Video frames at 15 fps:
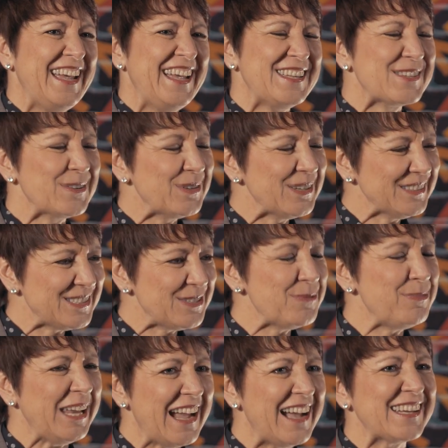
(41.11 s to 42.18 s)
And so,
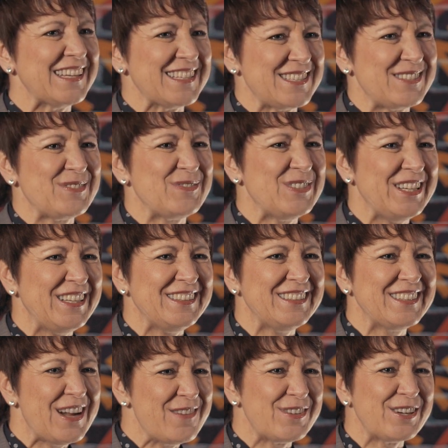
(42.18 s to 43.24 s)
to be honest, when
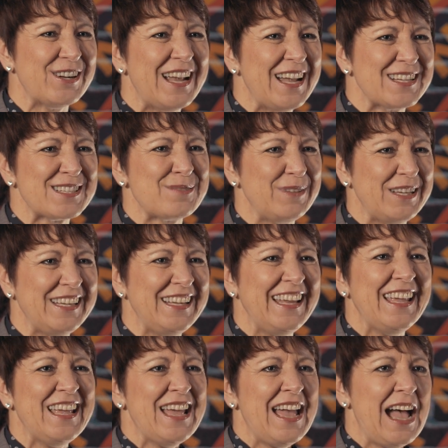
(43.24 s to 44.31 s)
the governor asked me,
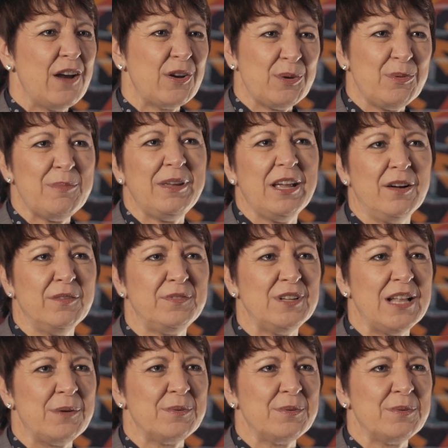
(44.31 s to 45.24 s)
how can we be helpful?